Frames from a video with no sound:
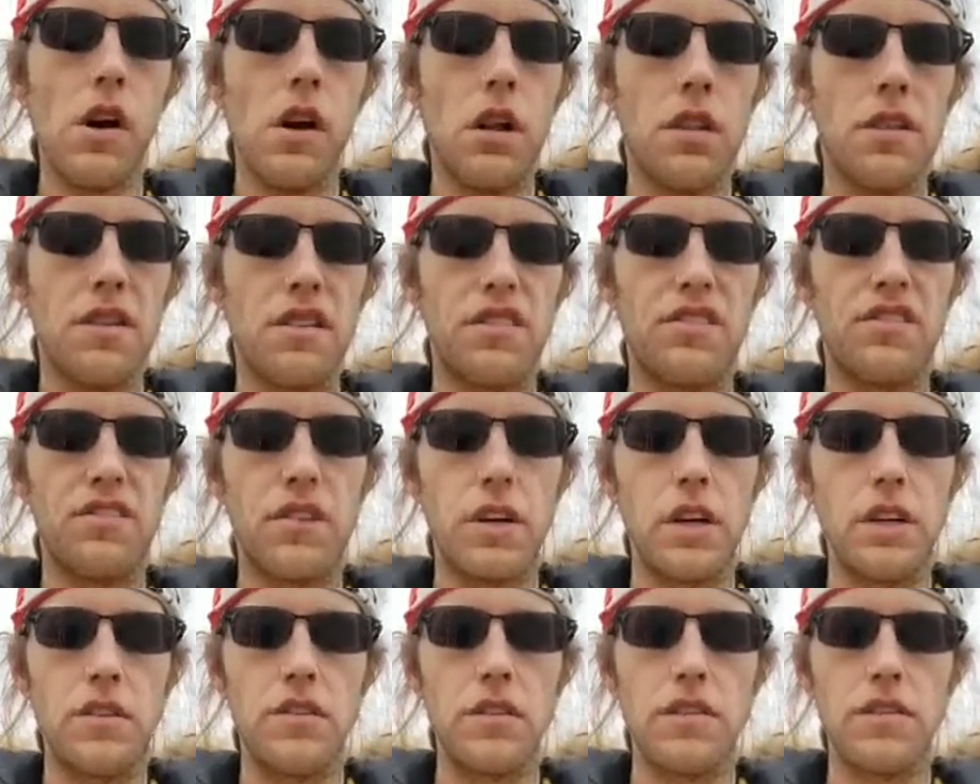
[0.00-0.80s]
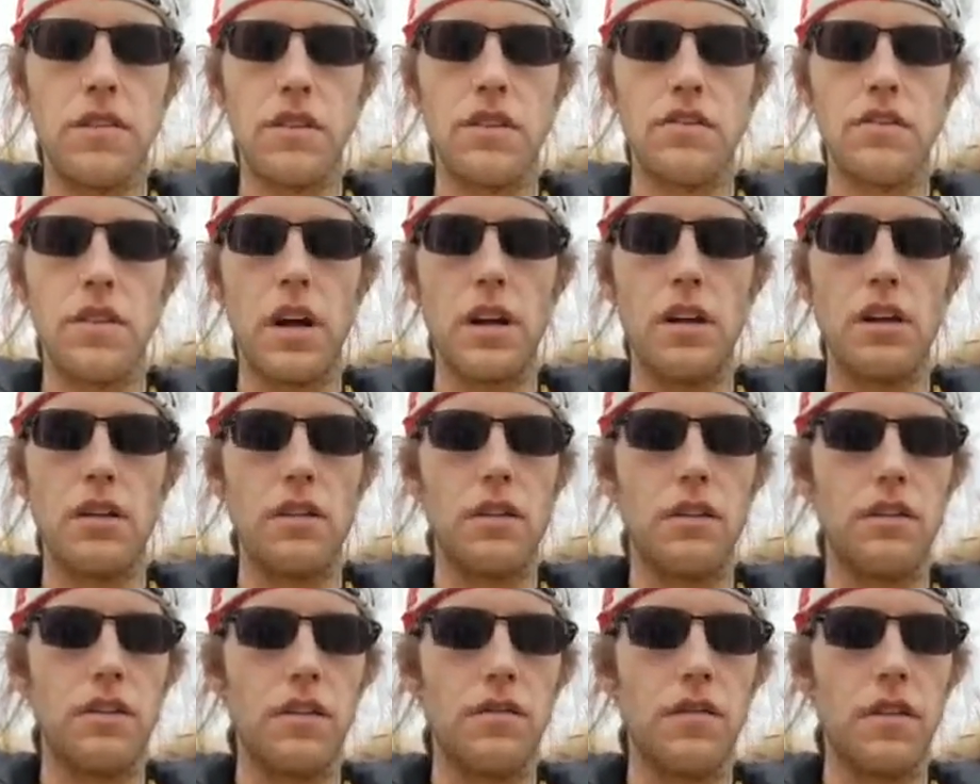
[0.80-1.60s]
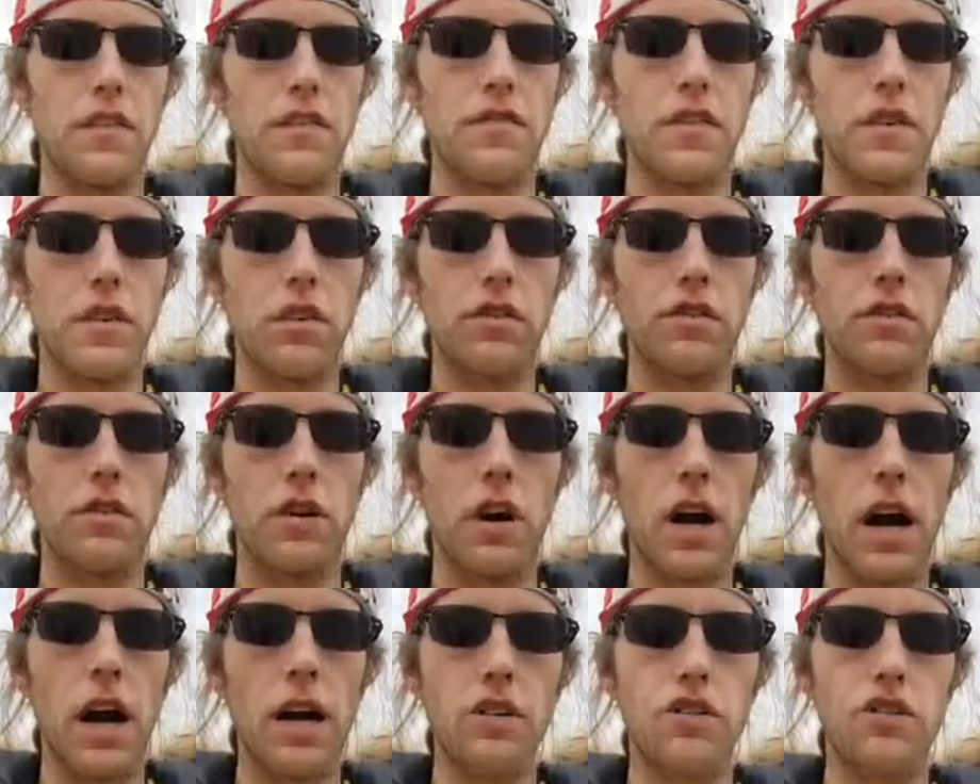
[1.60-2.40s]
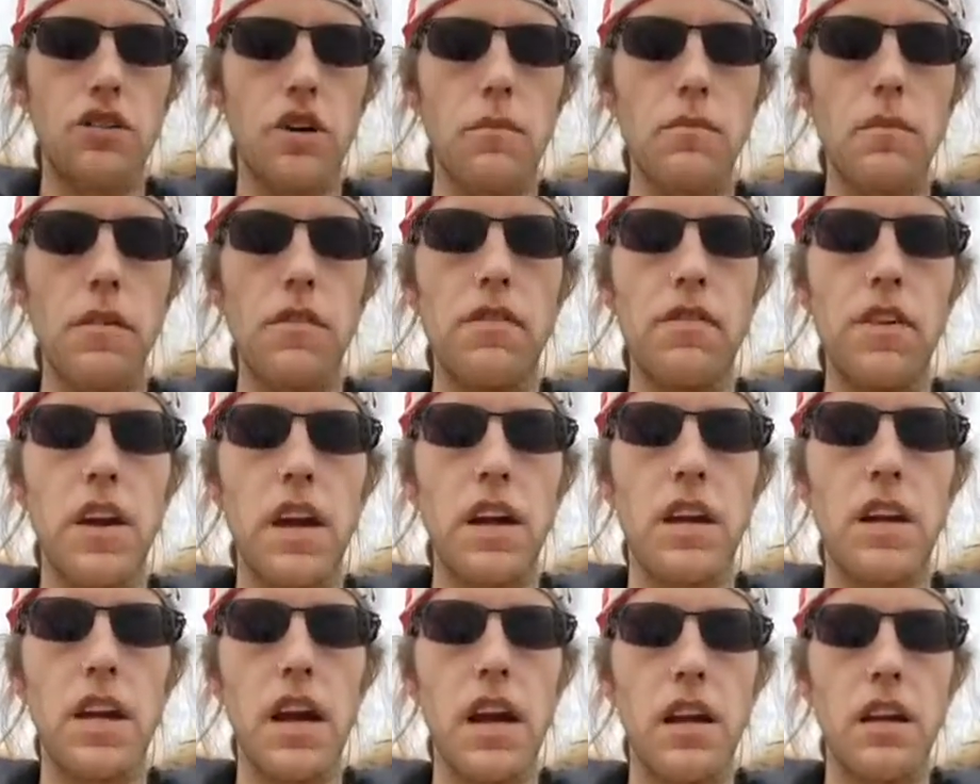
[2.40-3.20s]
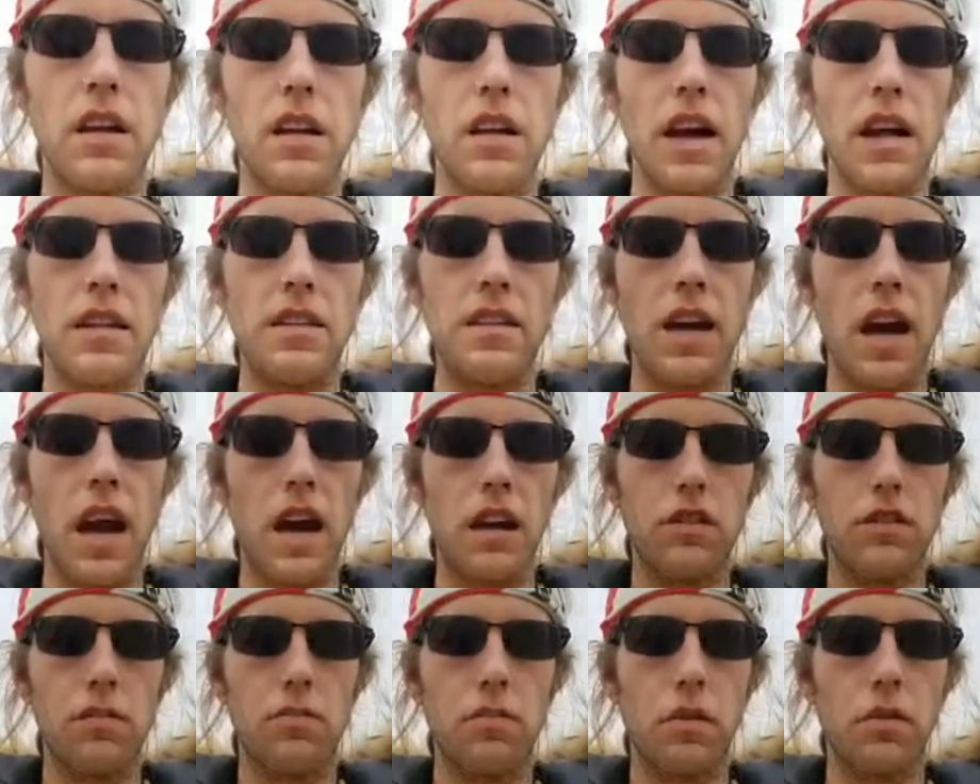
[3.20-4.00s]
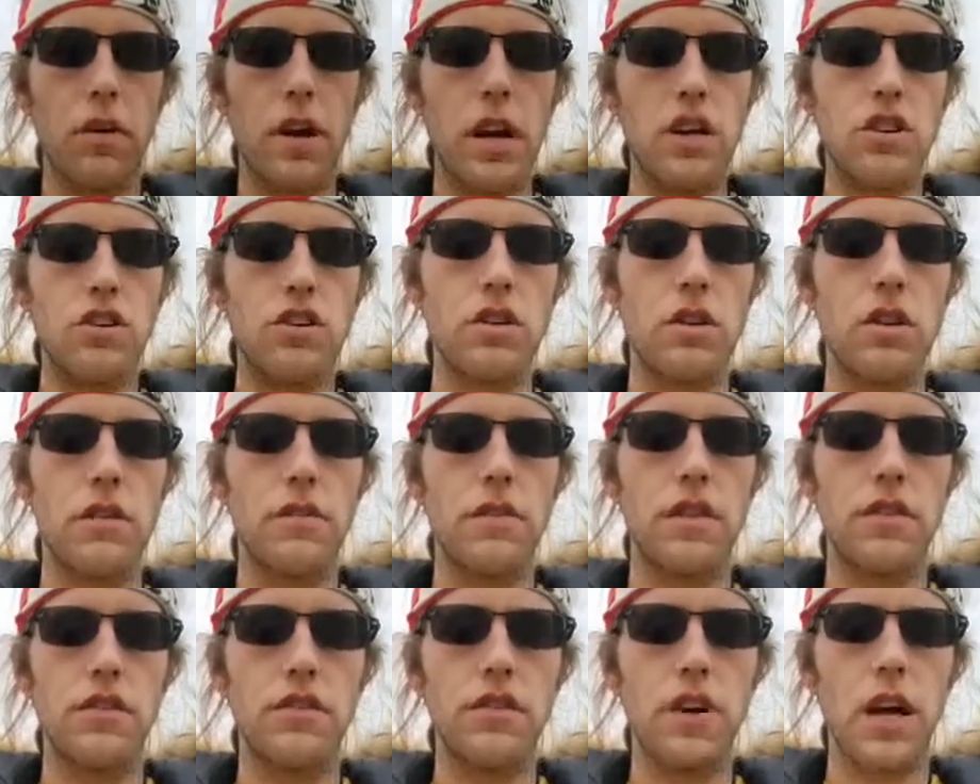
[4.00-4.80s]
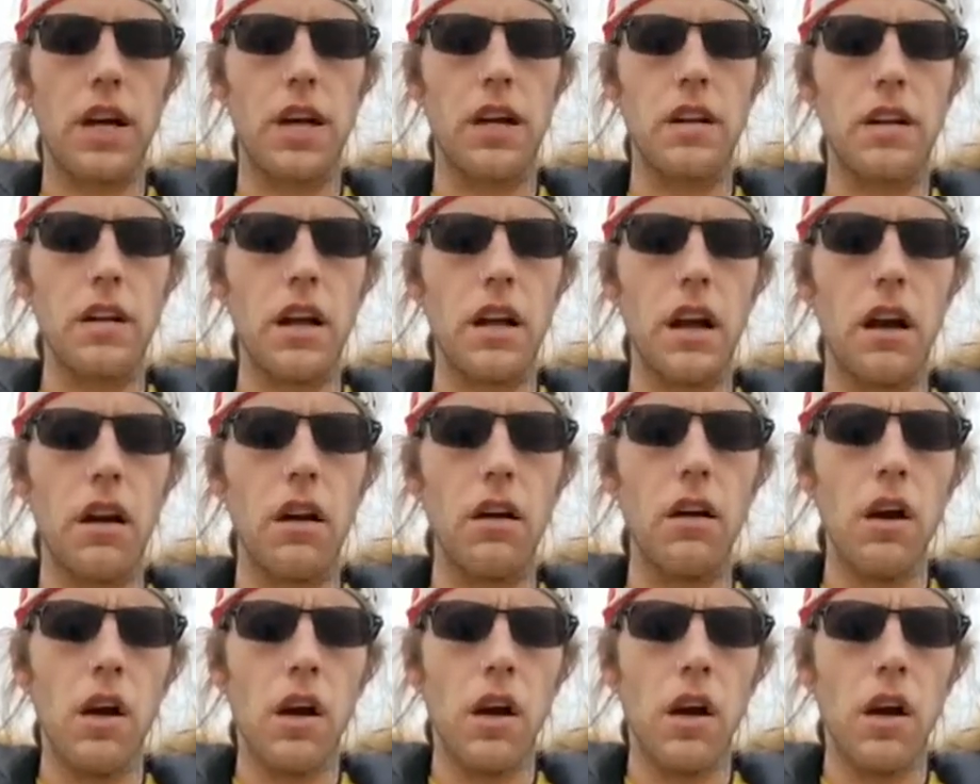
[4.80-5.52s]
The seats of the senators of the first class shall be vacated at the expiration of the 2nd year,